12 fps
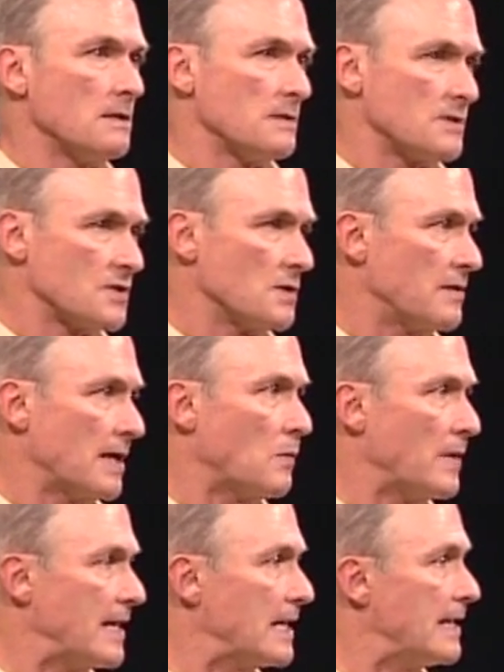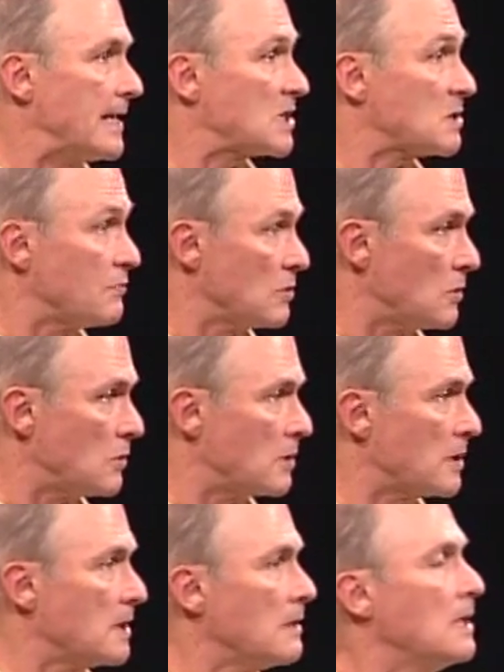so that we can
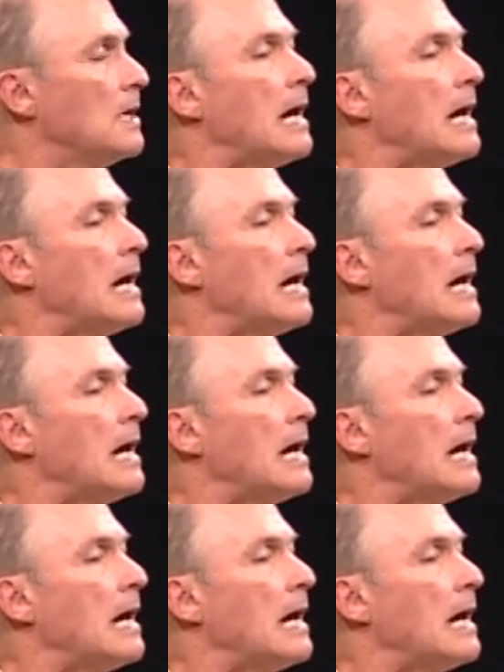explore